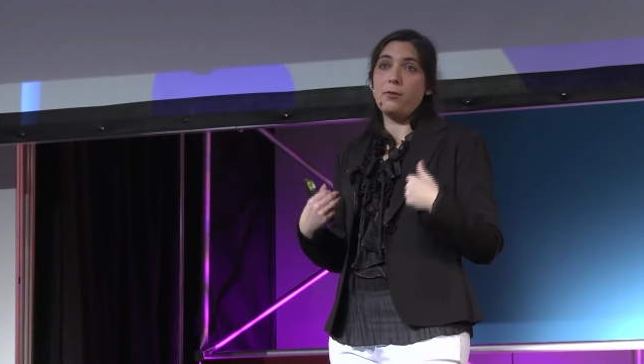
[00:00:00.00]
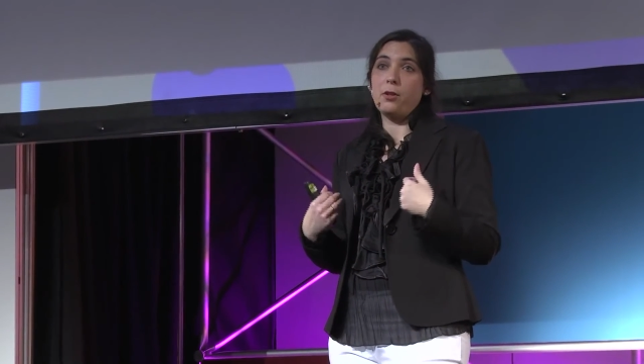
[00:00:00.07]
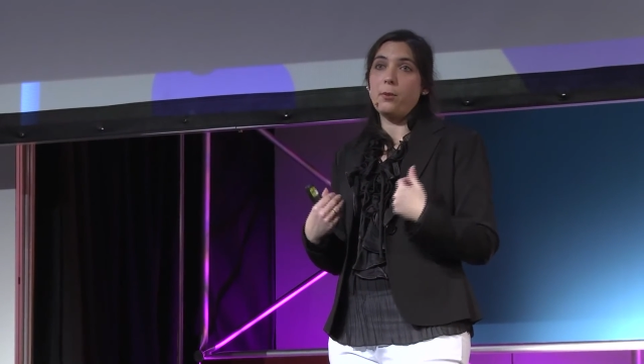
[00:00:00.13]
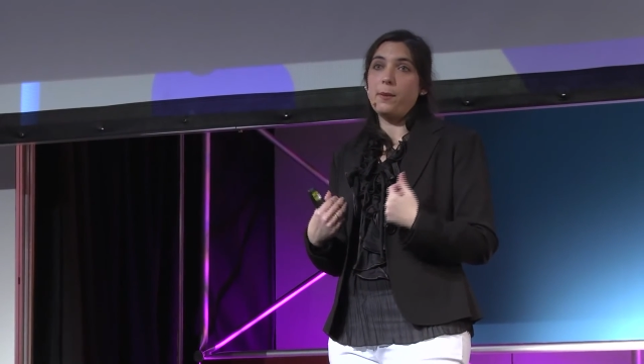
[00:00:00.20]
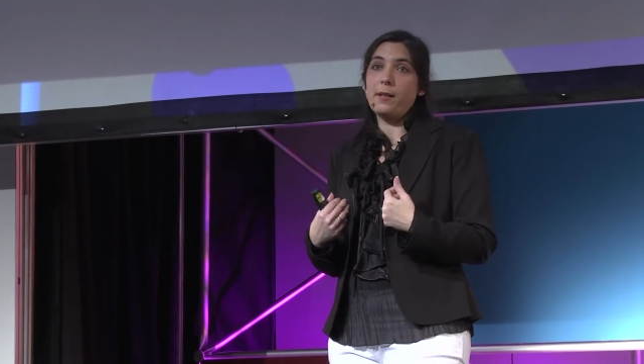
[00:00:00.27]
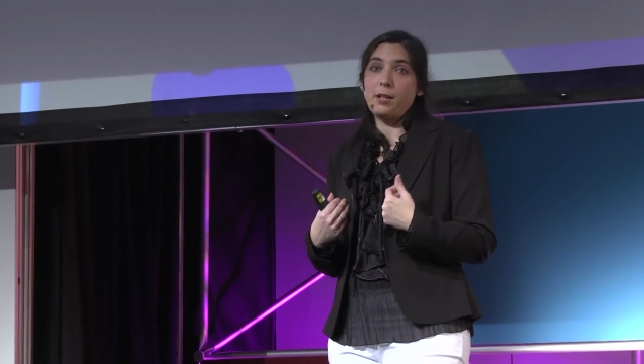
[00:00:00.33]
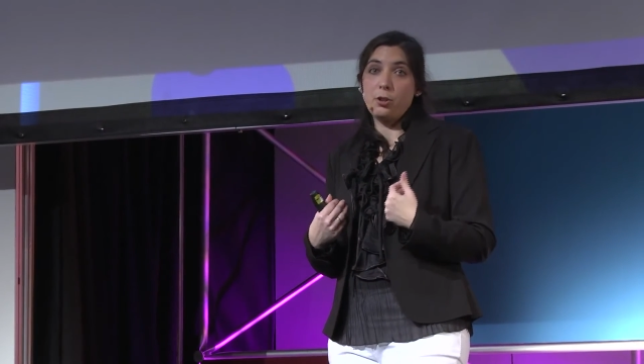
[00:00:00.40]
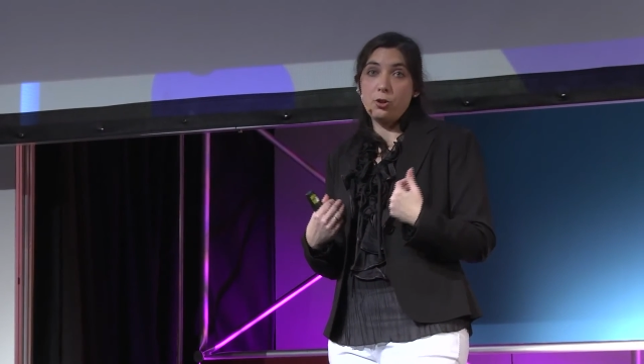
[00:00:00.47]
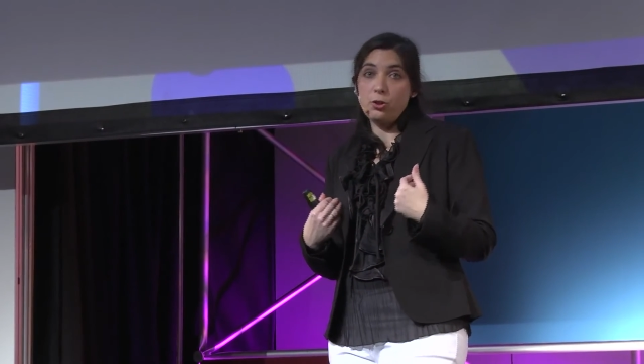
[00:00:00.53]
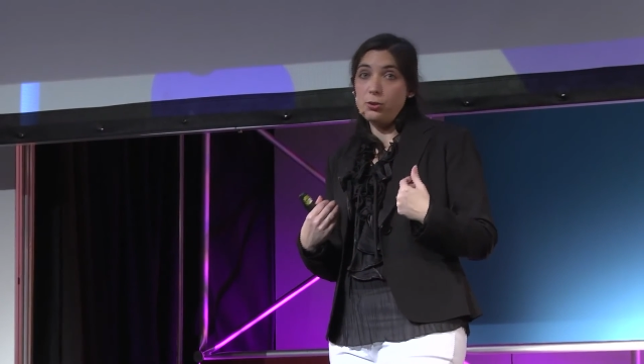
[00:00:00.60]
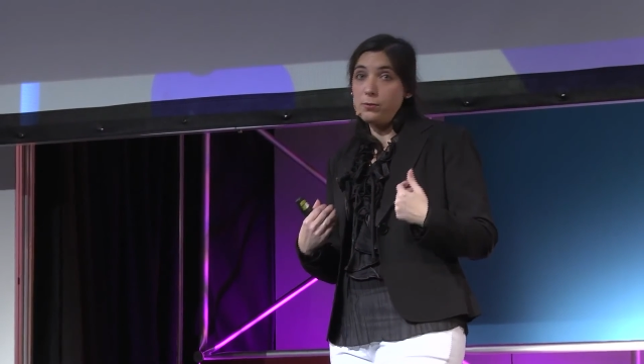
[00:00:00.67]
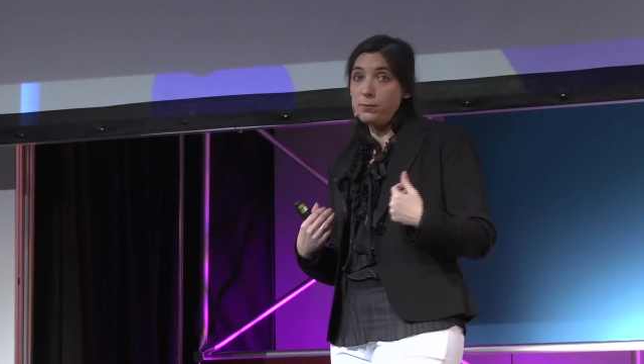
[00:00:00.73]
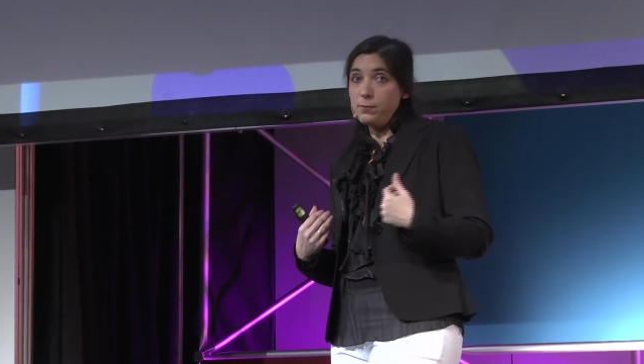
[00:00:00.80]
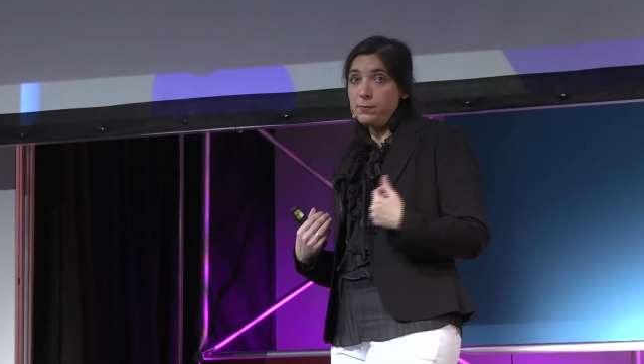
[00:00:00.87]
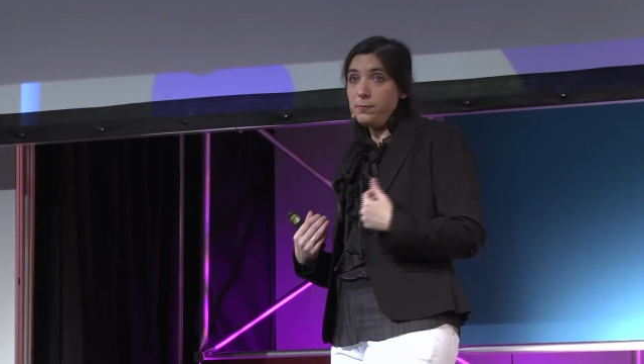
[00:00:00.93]
and
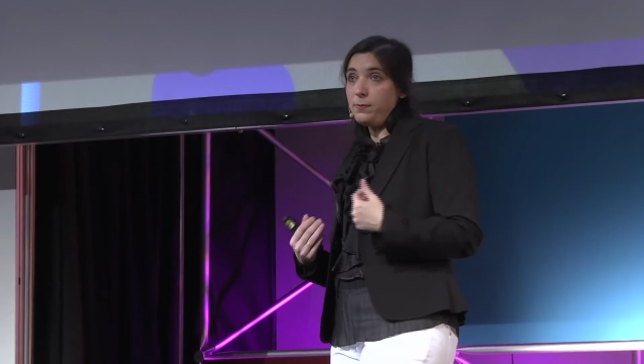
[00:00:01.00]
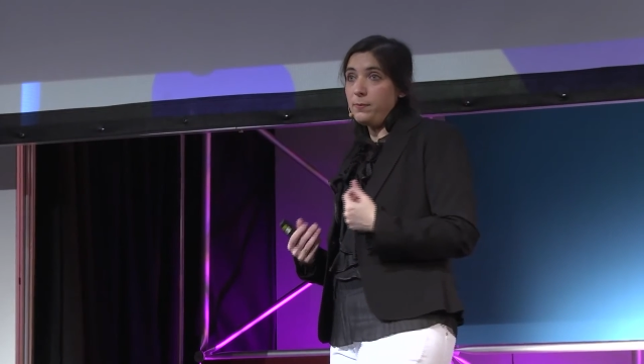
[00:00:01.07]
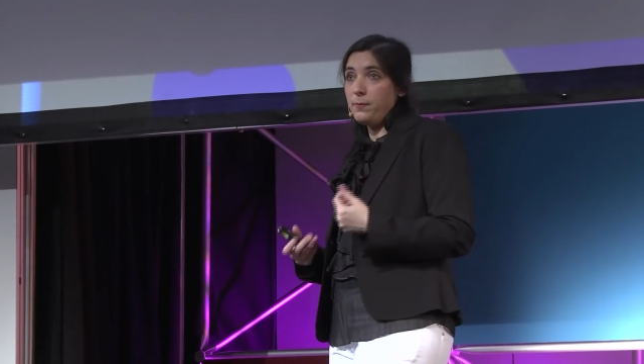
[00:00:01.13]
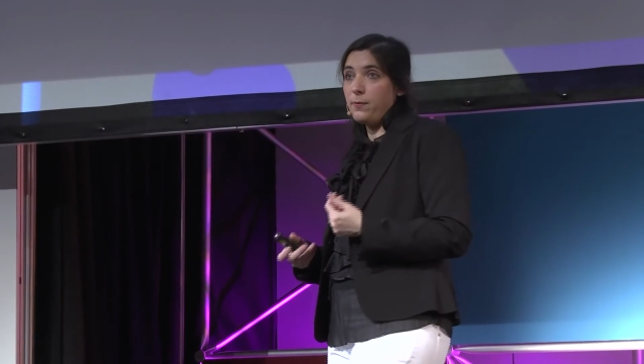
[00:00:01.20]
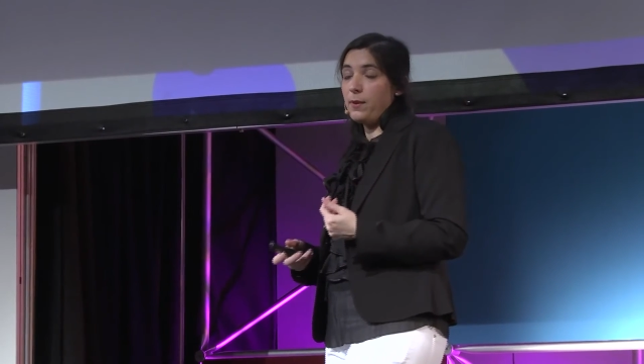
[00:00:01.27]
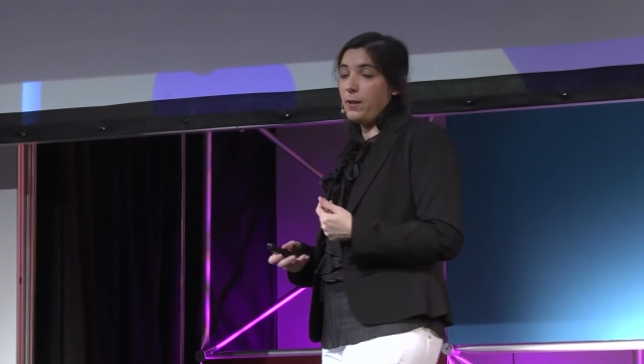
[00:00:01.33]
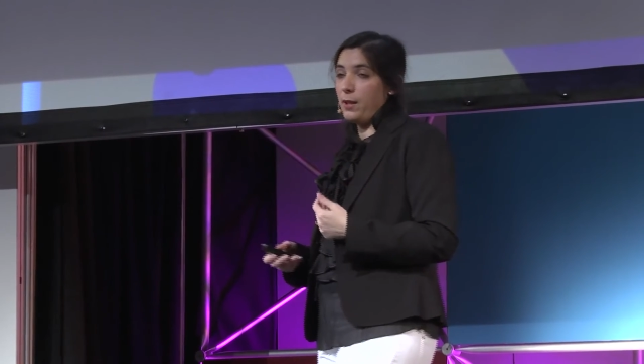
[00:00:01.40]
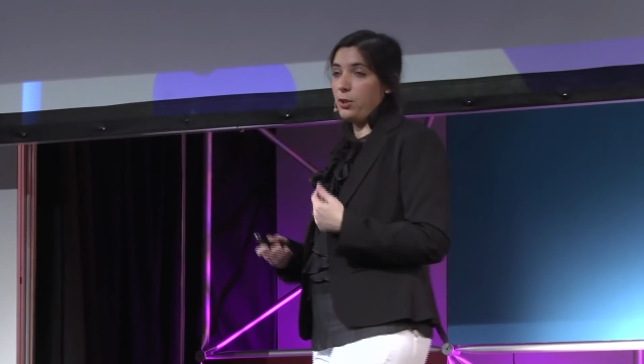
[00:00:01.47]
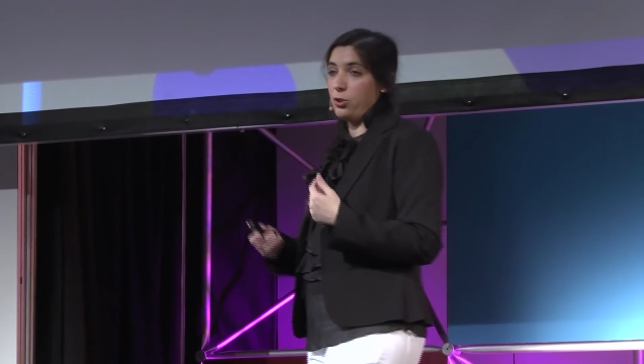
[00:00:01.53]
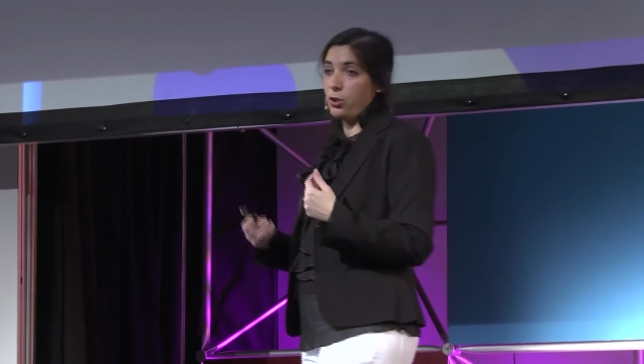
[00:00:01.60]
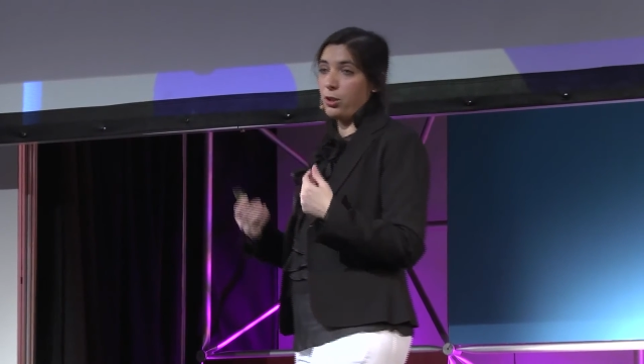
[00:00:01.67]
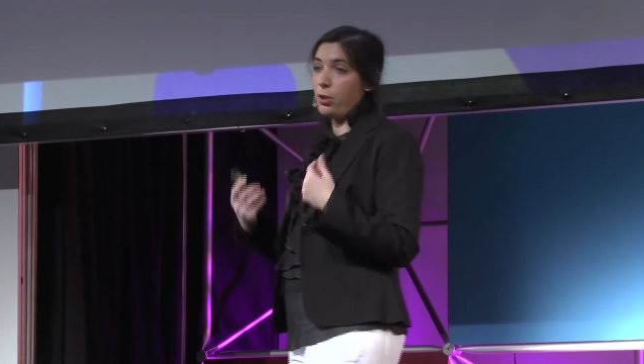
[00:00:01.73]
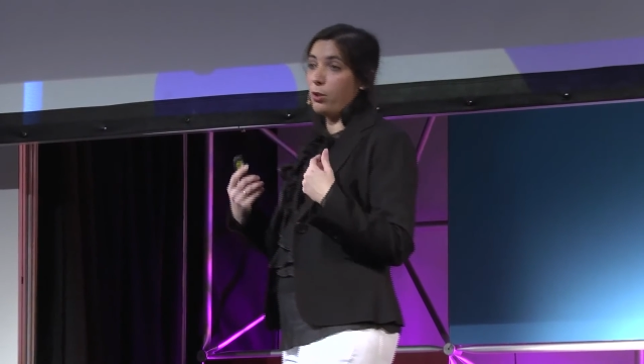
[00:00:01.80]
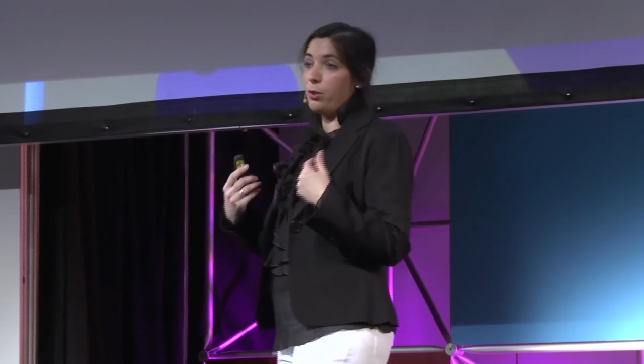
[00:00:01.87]
whether it is available